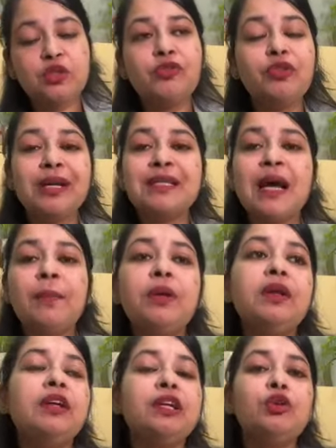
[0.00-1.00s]
So for
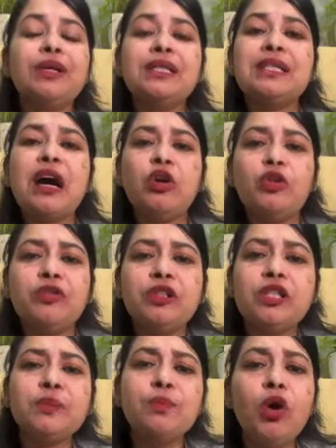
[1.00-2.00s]
example, if you can start off
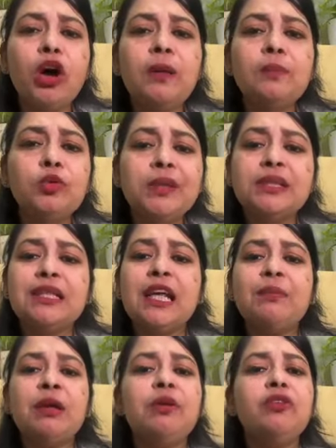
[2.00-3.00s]
with a small movements,
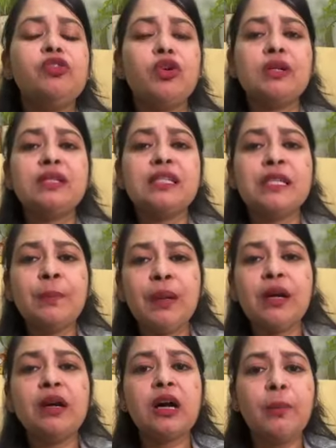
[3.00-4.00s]
like maybe if you're
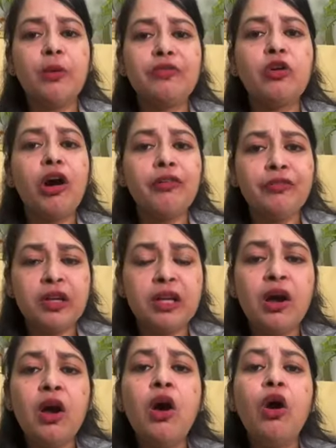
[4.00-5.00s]
sipping a cup of coffee,